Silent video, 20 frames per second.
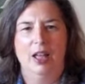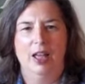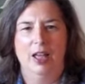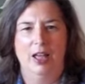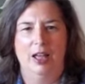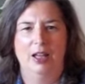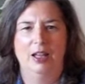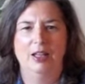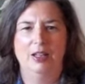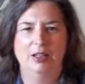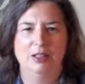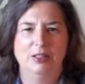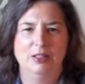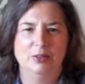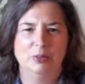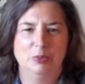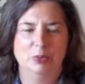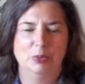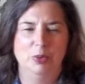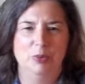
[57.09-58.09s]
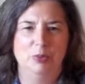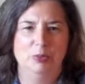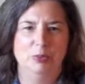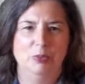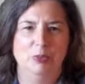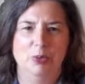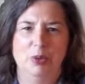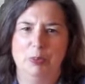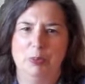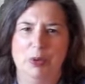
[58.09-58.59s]
and
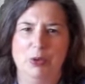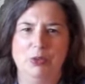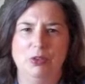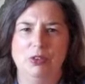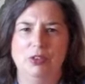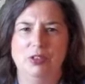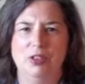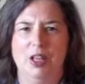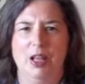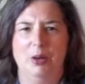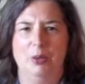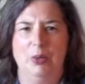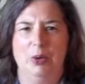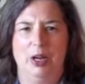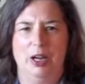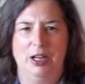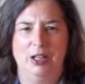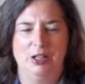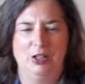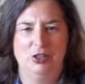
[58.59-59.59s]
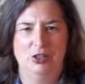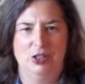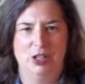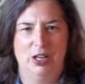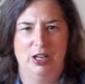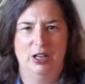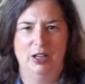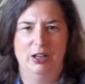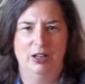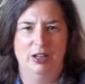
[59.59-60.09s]
we both just kind of wanted to
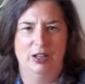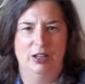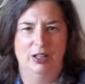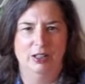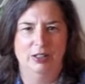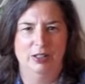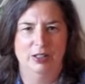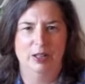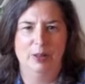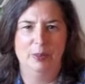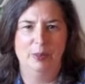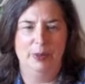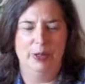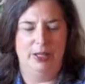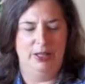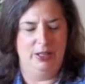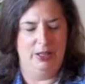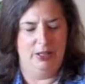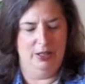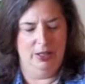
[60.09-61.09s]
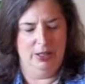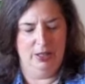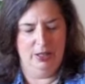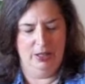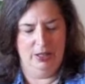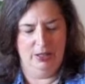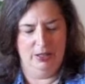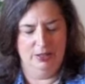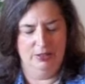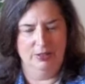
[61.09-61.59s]
share a little bit
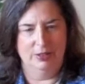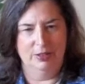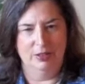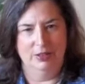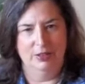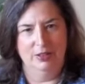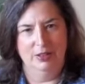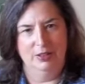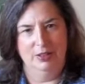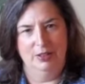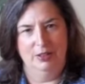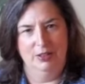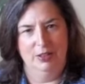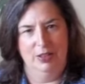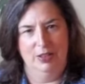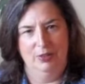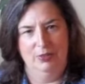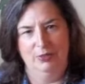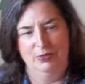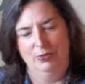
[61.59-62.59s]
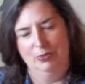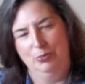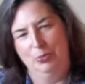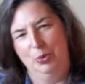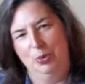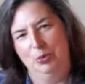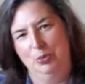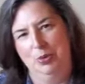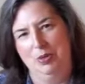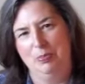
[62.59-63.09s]
of
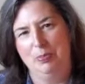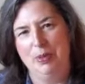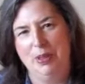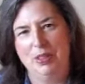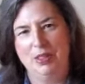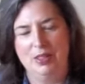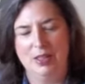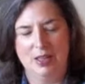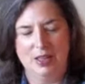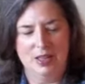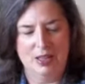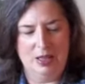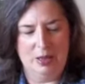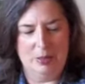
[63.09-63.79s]
what we've been thinking